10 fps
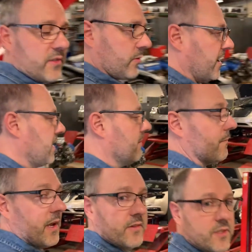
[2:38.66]
this way, you
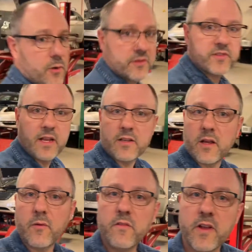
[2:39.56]
may just notice that
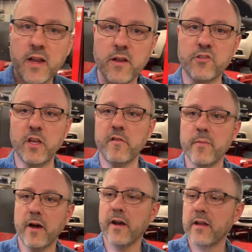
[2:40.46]
uh, we've got a Chevy
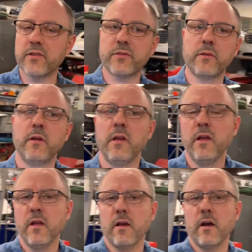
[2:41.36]
behind us.
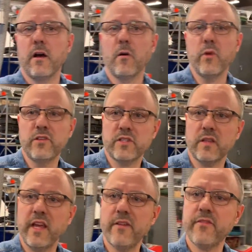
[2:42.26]
Uh, we just
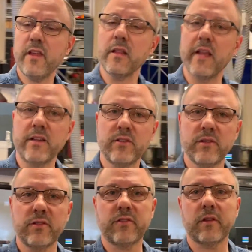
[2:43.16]
left a
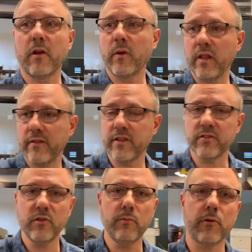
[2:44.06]
Lexus and we left a
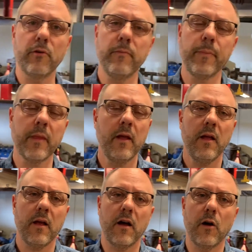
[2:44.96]
Subaru.
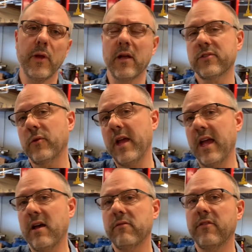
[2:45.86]
we also
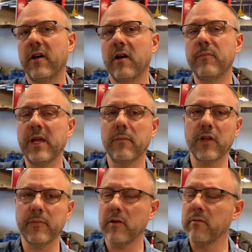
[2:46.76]
have
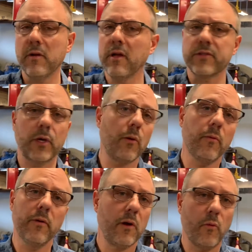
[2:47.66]
BMW. So
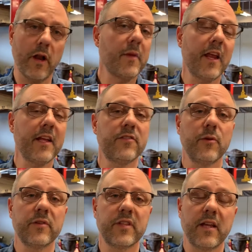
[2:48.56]
what I'm getting
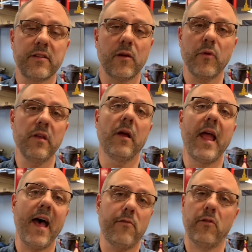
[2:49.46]
to is that uh, we
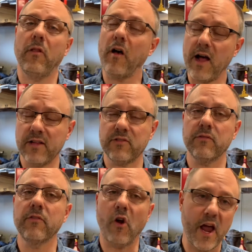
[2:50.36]
have lots
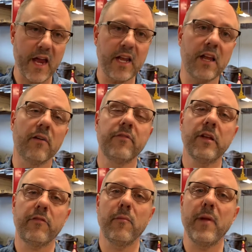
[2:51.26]
of variety of
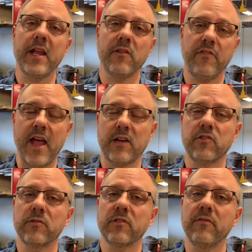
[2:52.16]
different
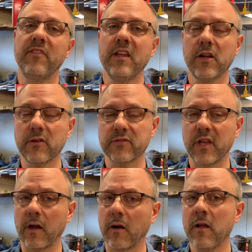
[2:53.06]
manufacturers of vehicles
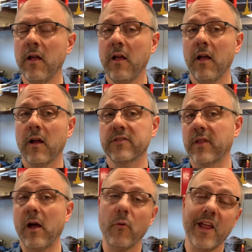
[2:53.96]
here. So
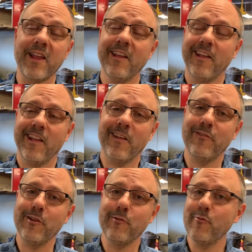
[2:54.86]
that way,
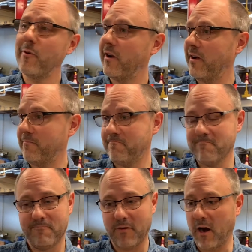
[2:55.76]
if you
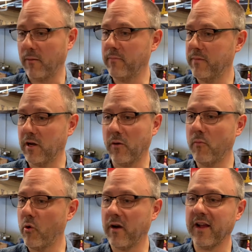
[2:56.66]
are you know
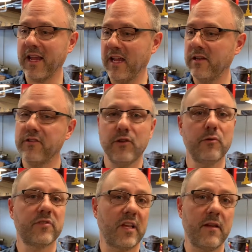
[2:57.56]
more akin
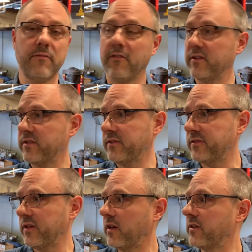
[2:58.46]
to say for
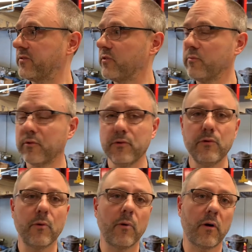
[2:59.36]
instance uh,
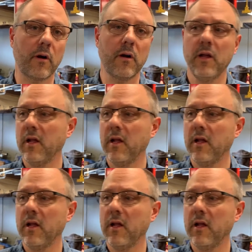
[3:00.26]
Subaru or